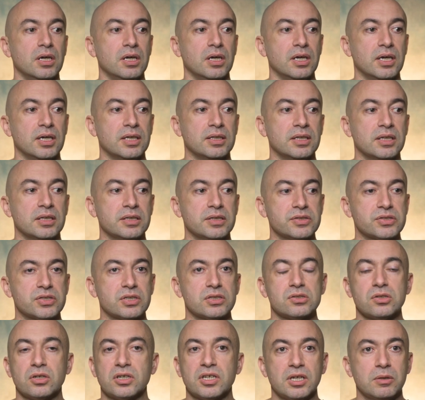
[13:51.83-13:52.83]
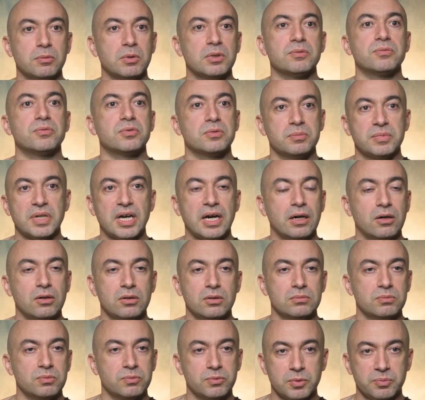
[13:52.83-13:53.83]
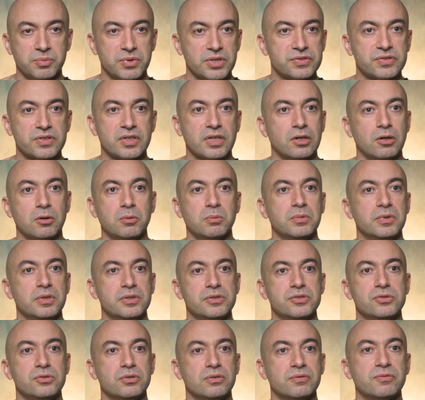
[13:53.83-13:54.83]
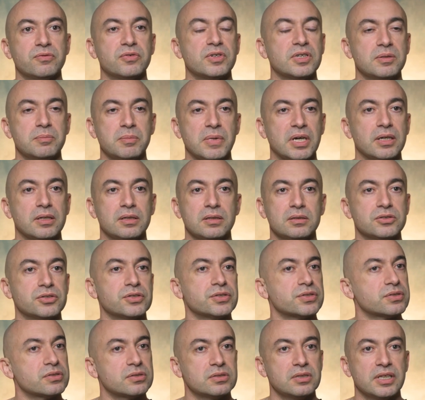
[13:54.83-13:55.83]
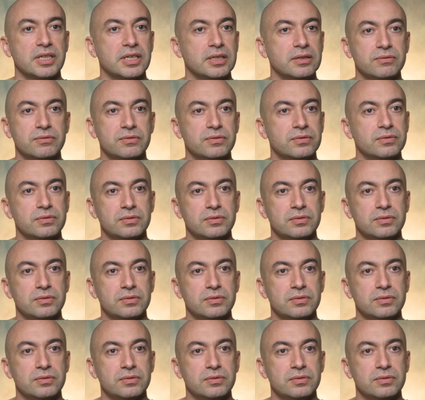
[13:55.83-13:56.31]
And then he says, okay, well, from this day onwards, you're free man, just leave.